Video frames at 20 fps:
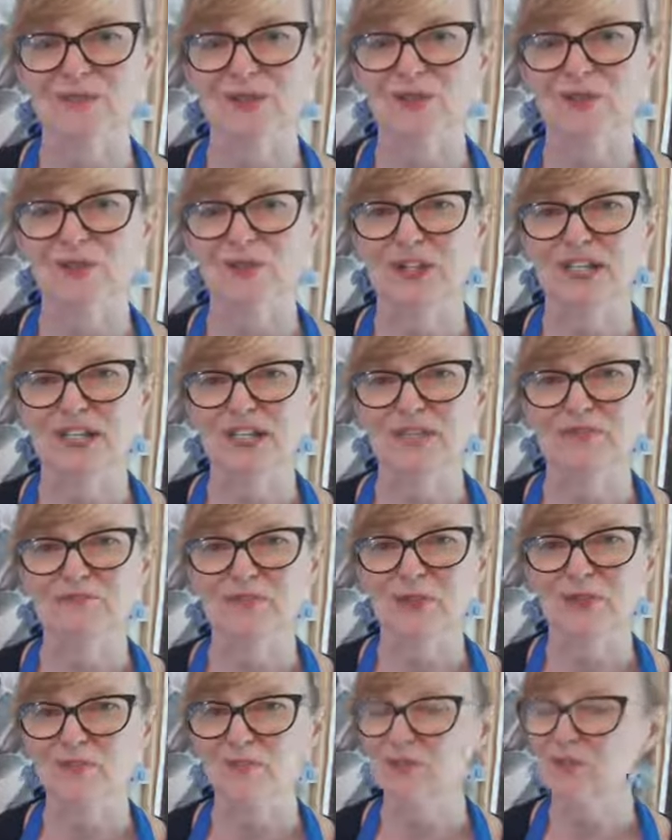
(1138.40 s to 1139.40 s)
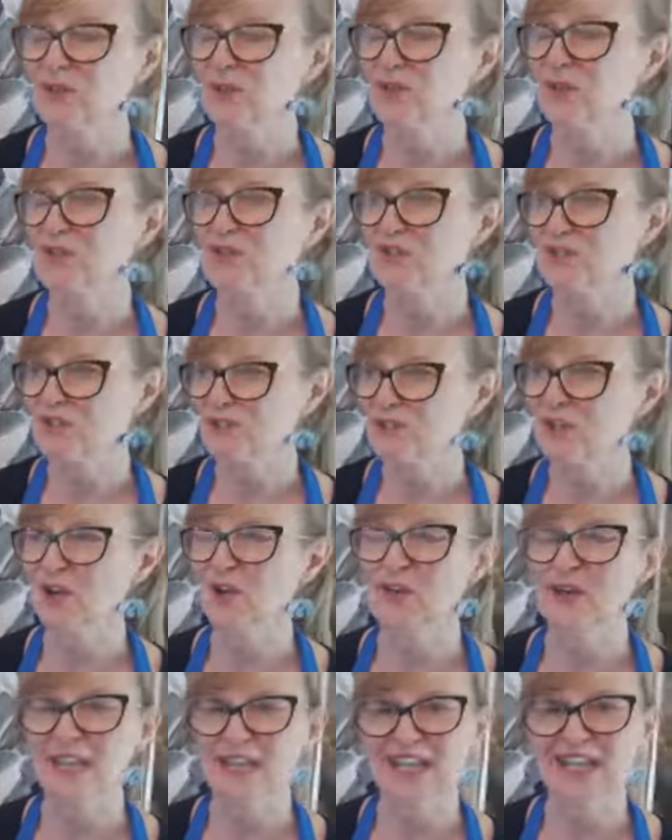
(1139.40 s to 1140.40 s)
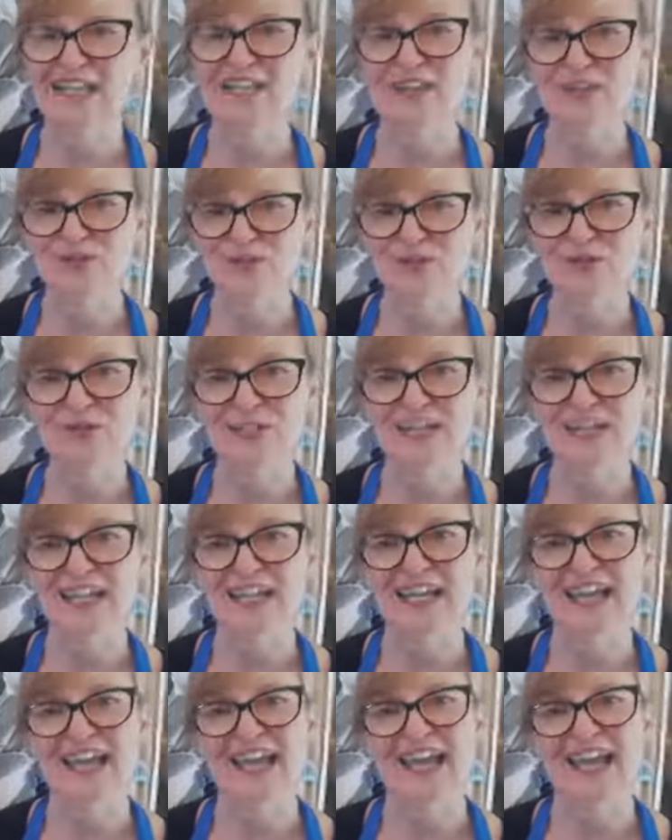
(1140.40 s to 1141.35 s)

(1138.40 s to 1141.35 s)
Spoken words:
between people who just go ahead and do it